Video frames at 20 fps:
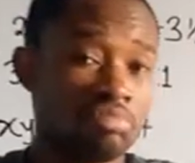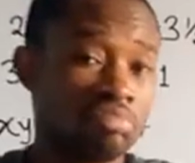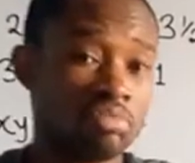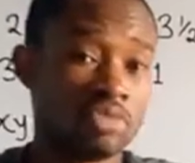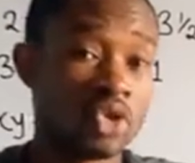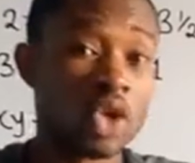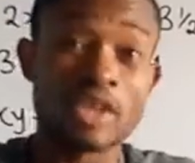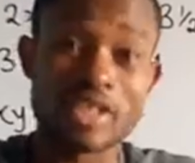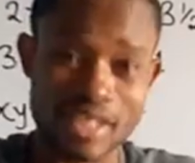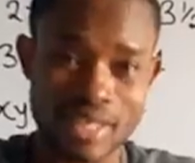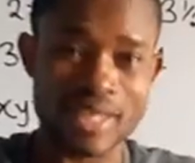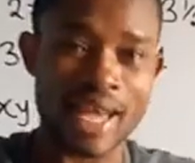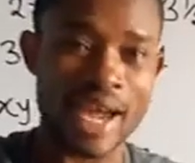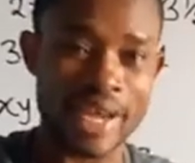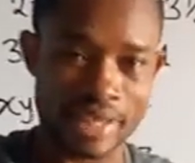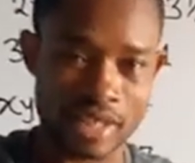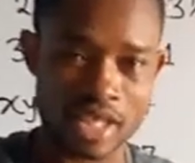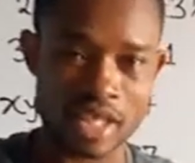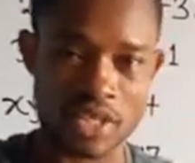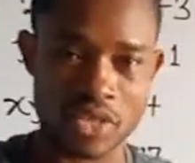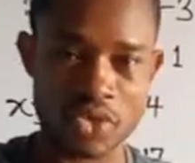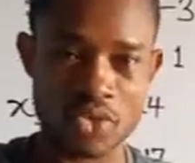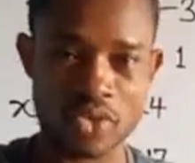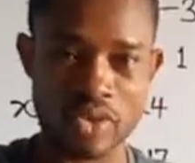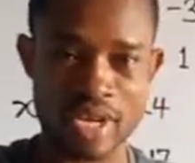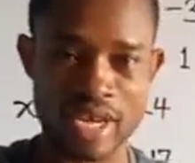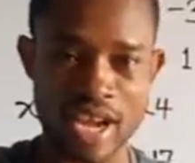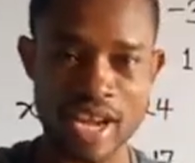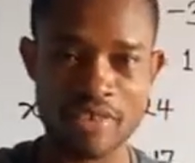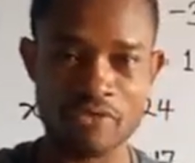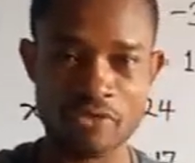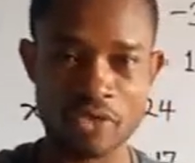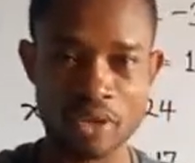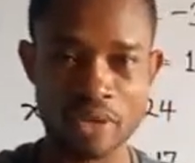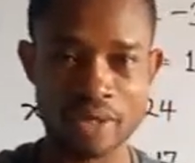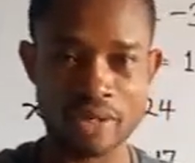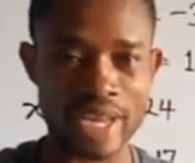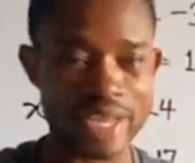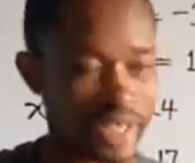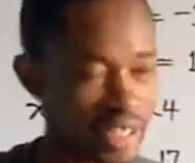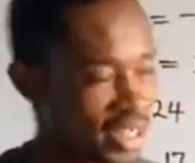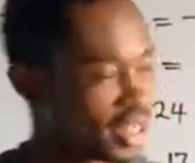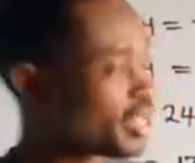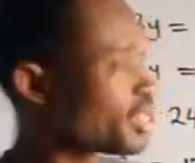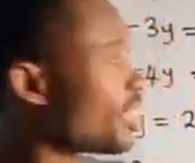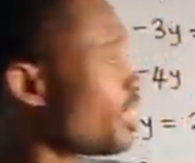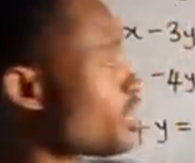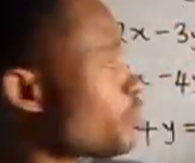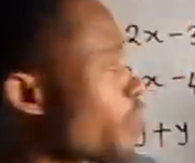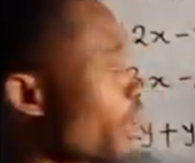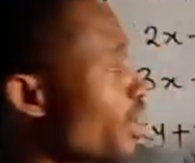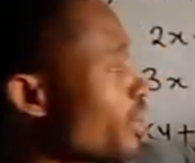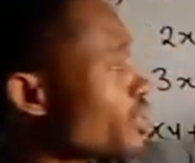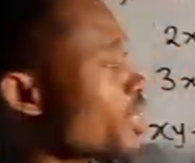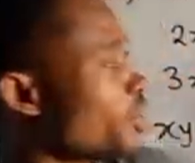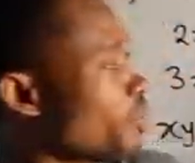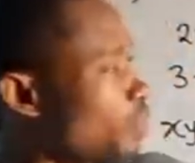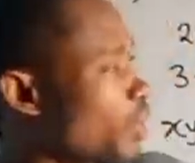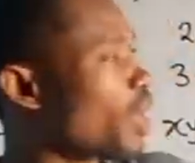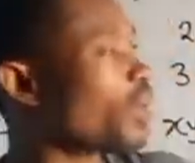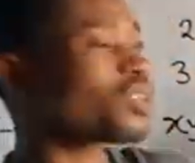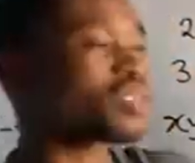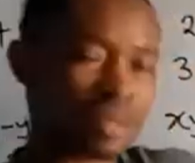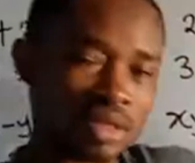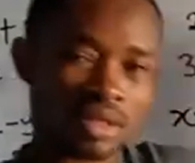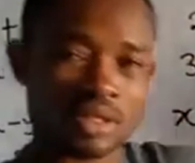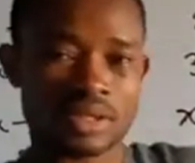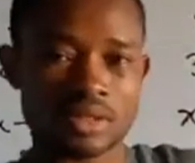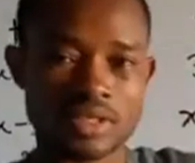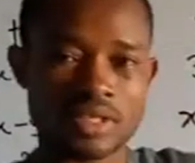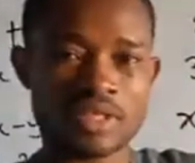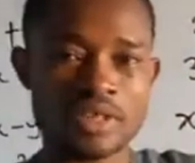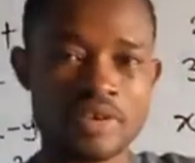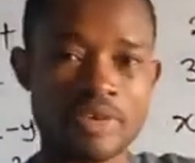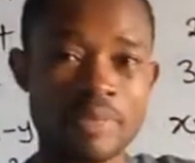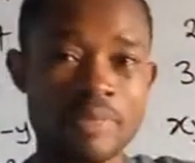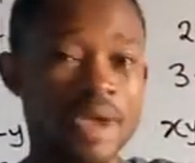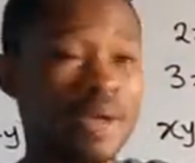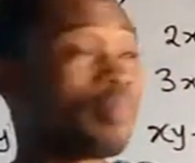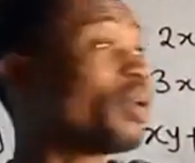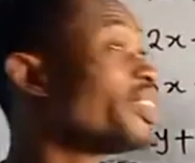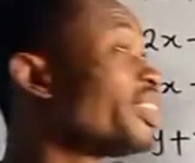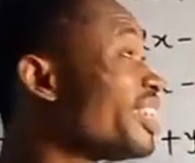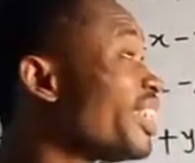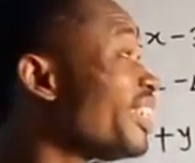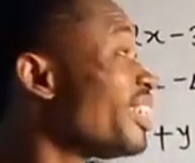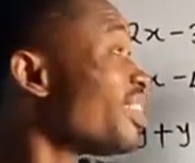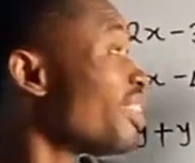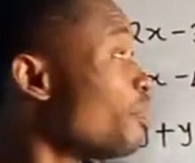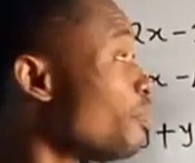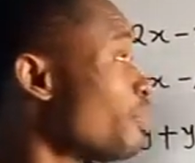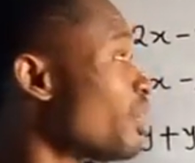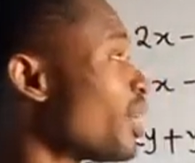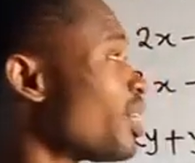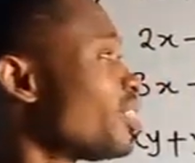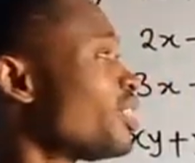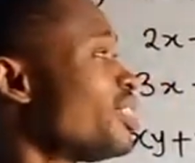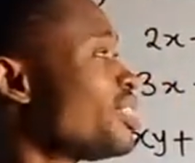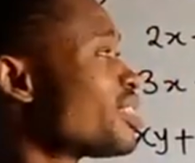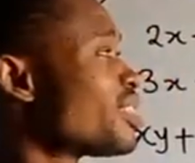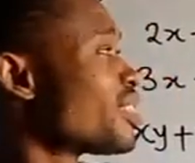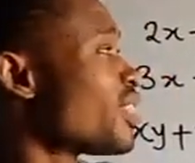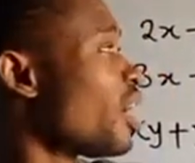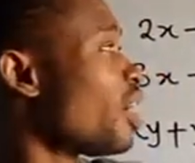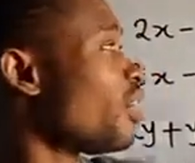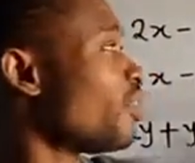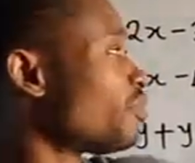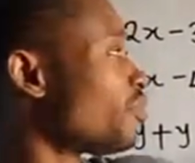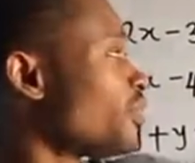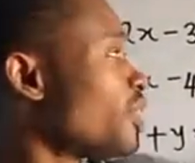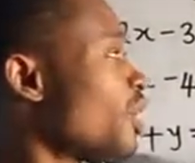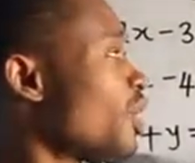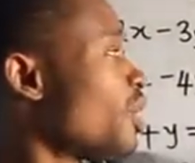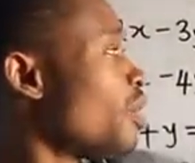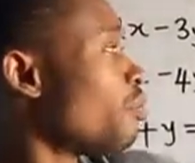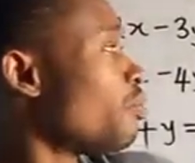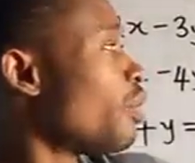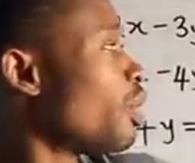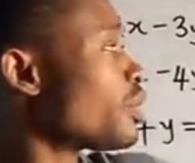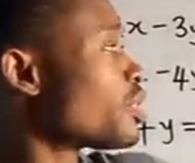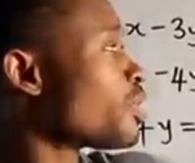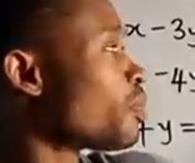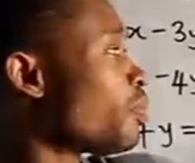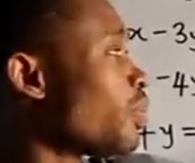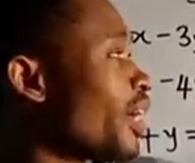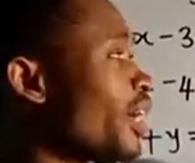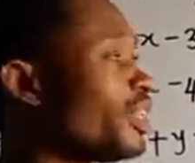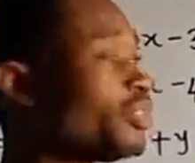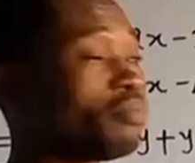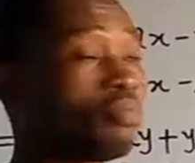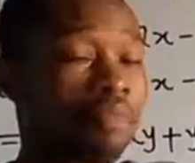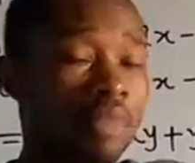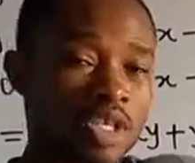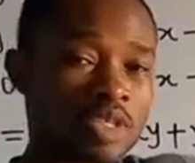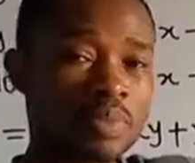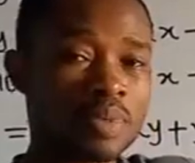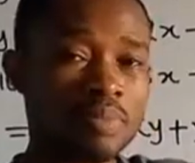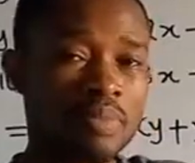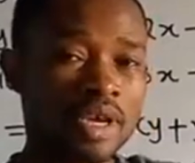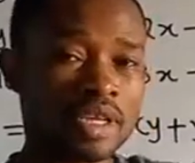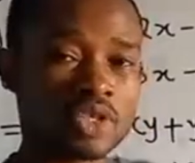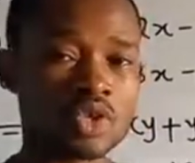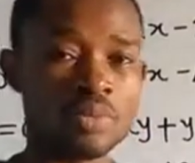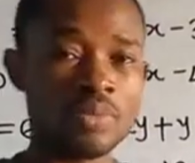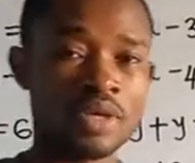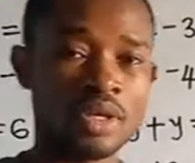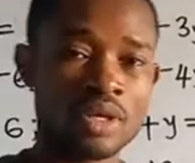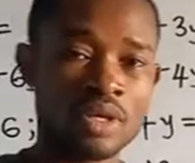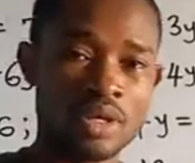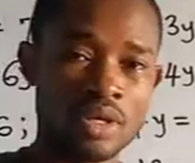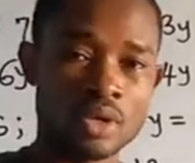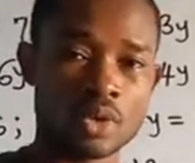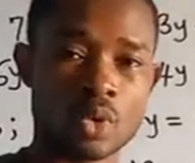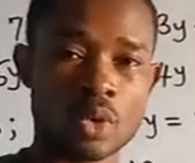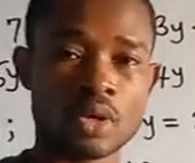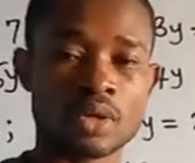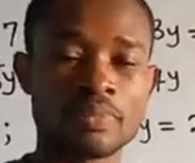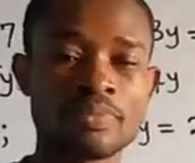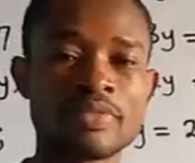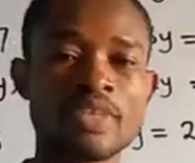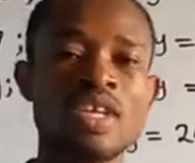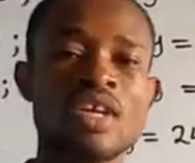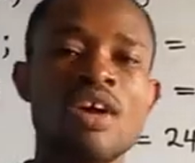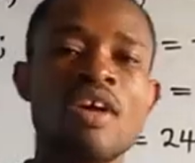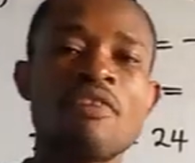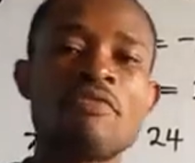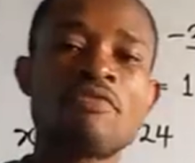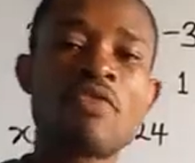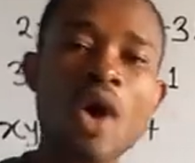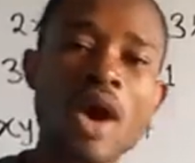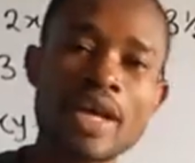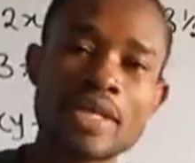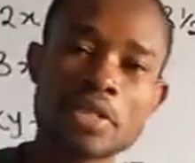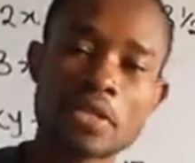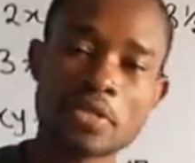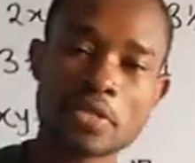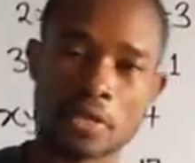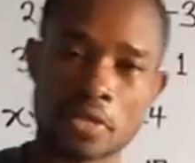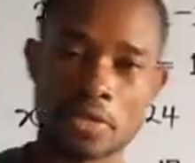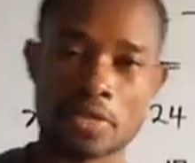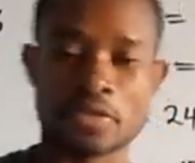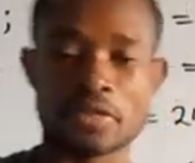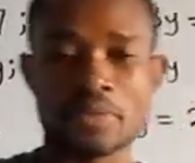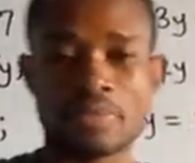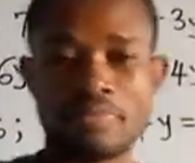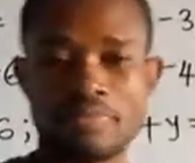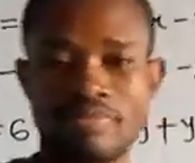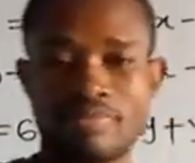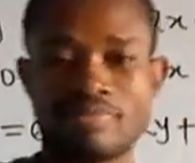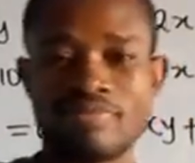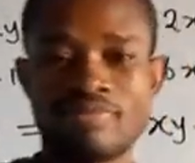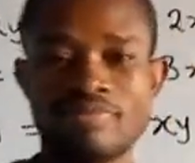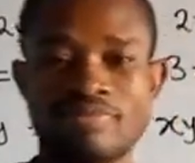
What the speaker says: not sign necessarily. Are you following? Like in this case, minus and plus could still remain, but the number itself multiplying must be made to be equal. 4 and 6.